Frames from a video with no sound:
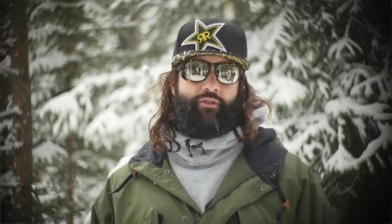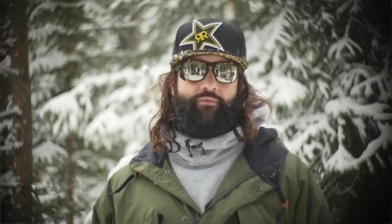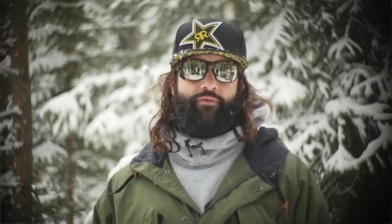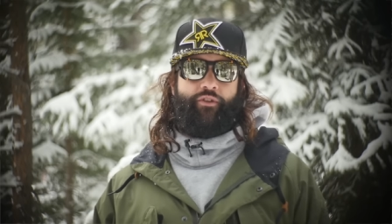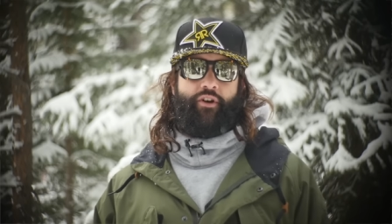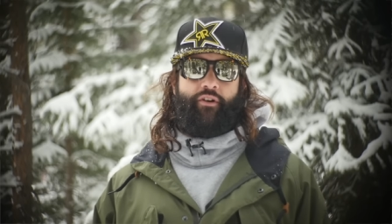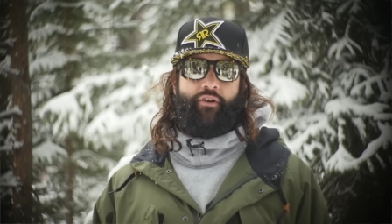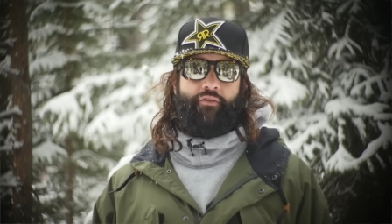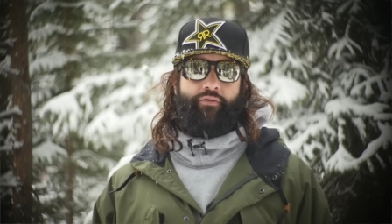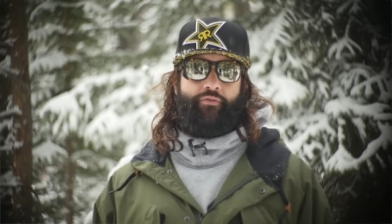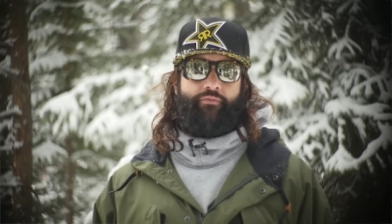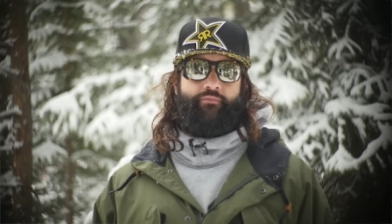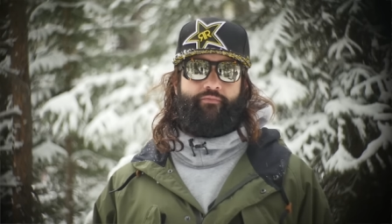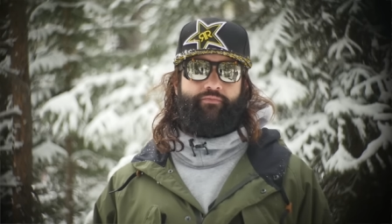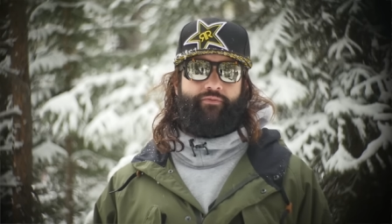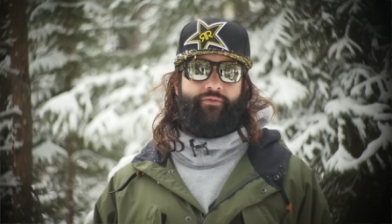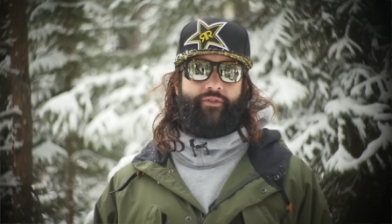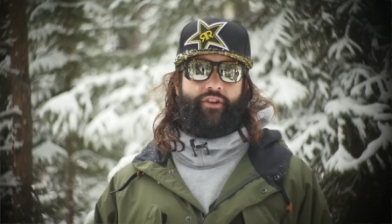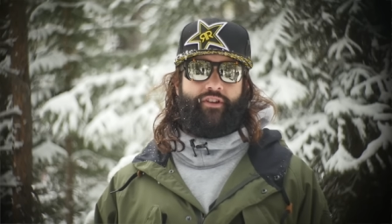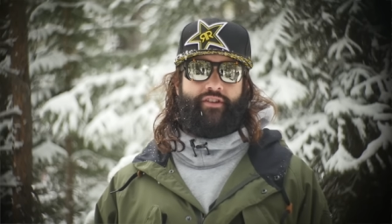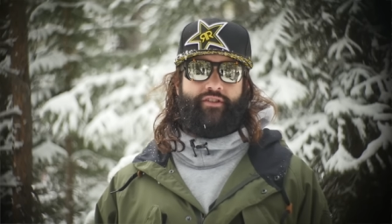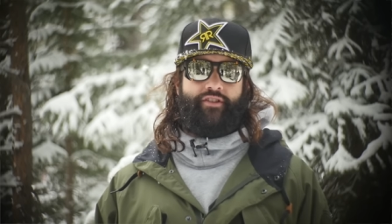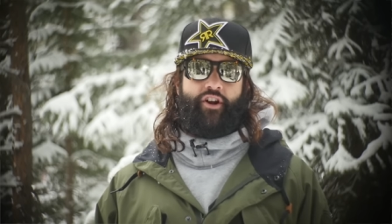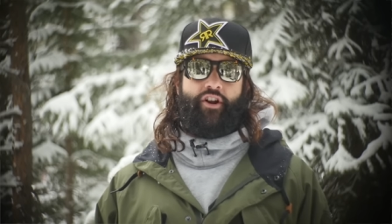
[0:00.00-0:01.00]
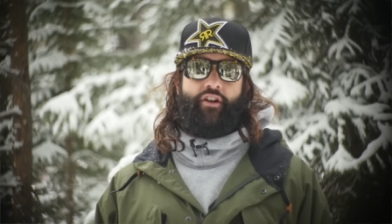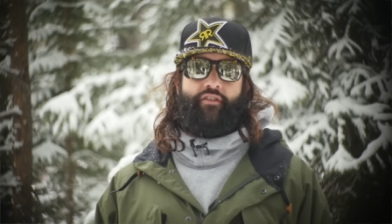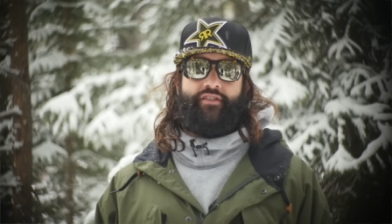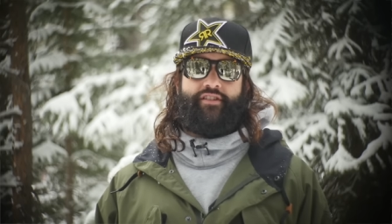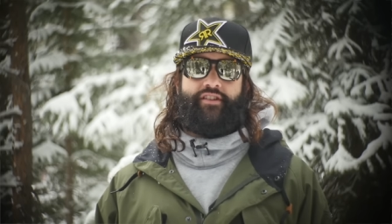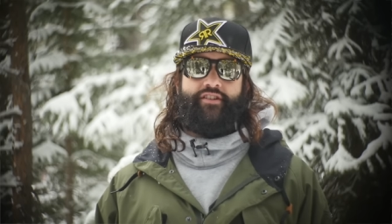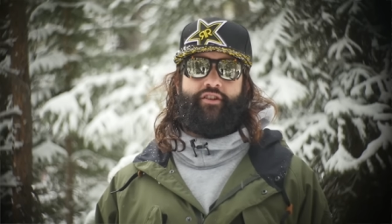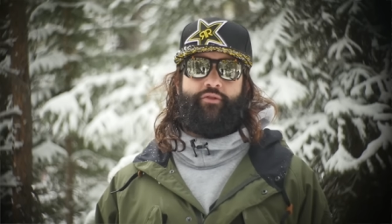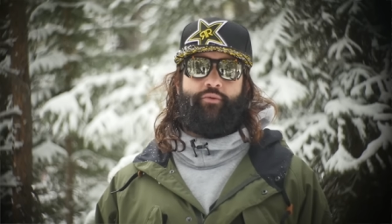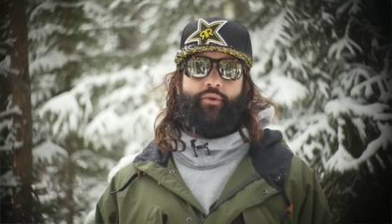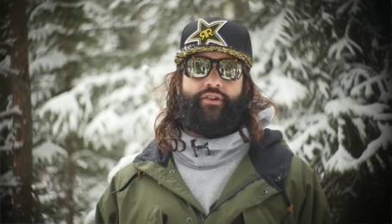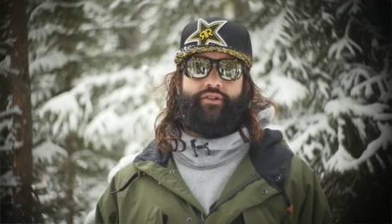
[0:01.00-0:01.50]
the the start of the
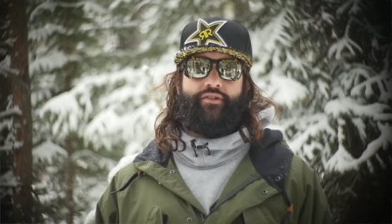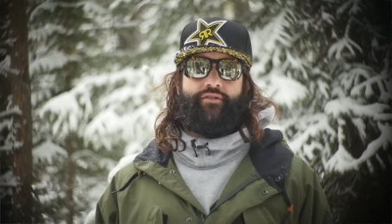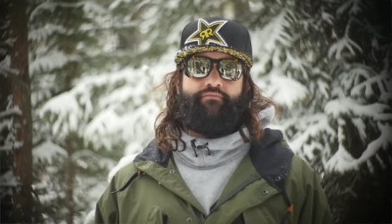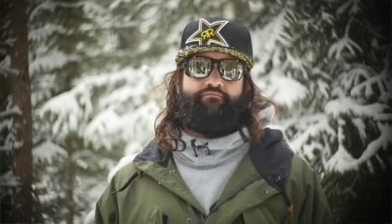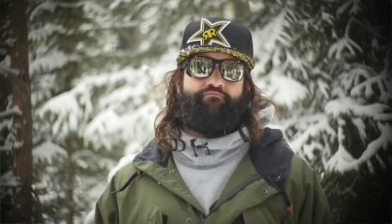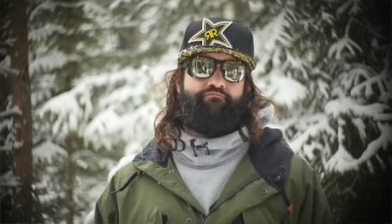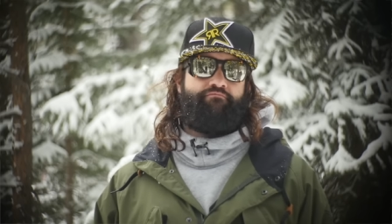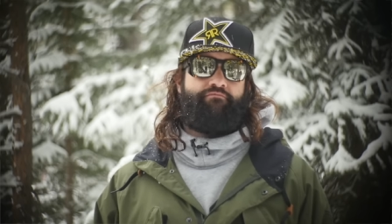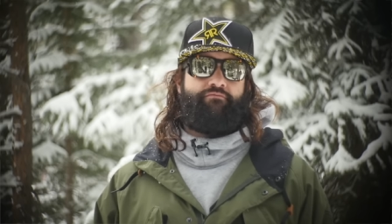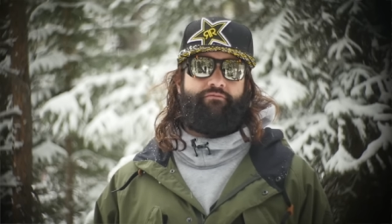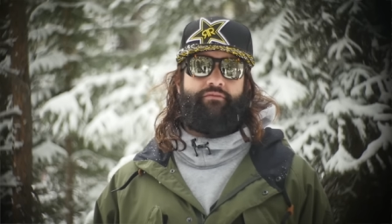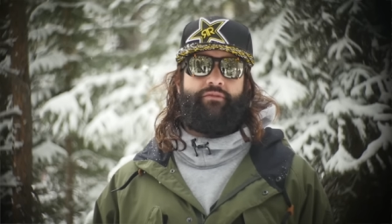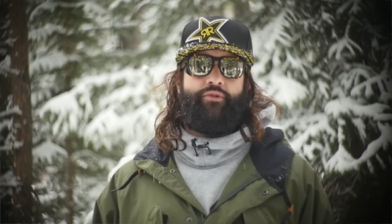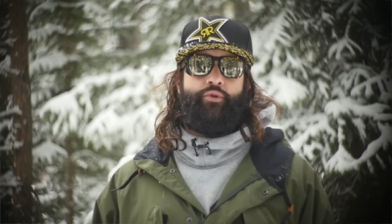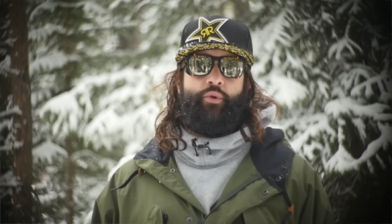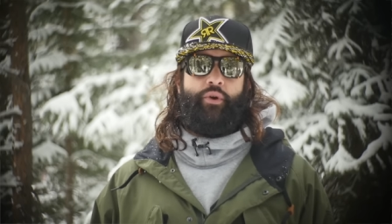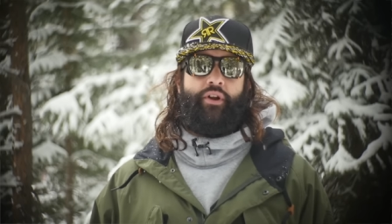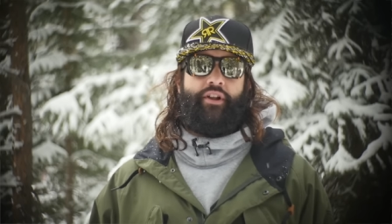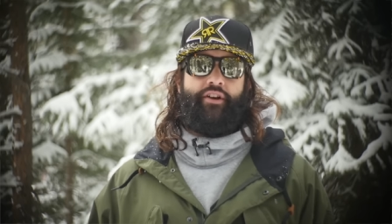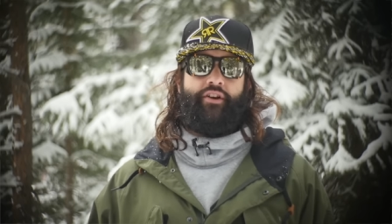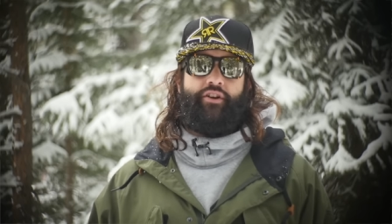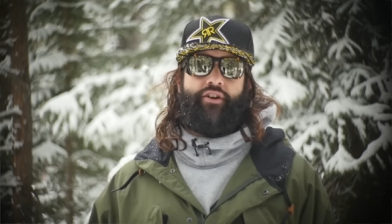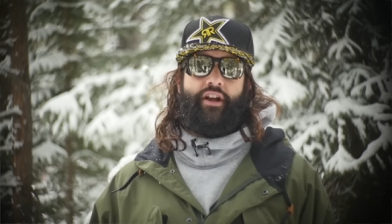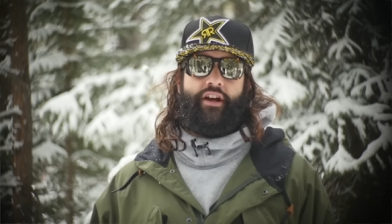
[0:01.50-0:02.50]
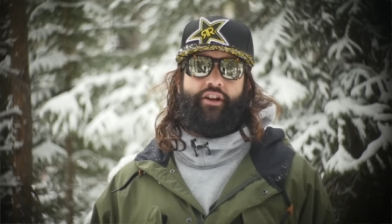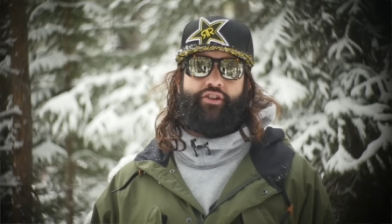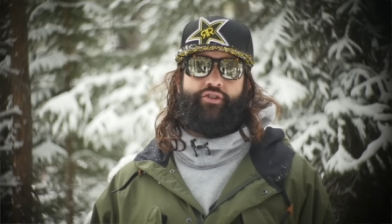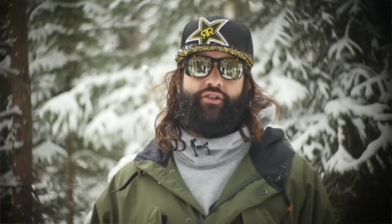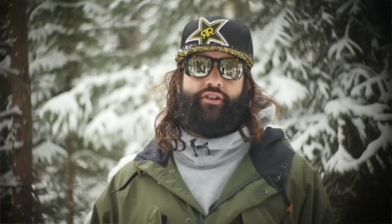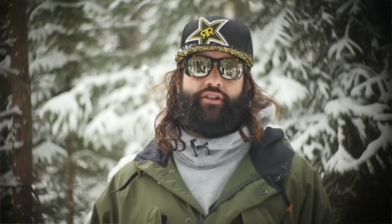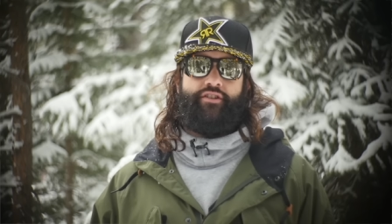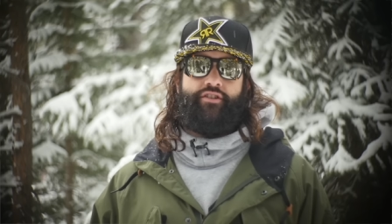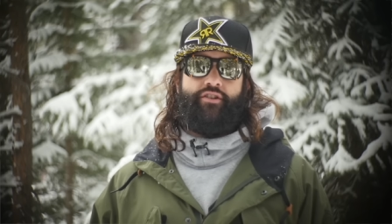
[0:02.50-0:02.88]
season was really good actually.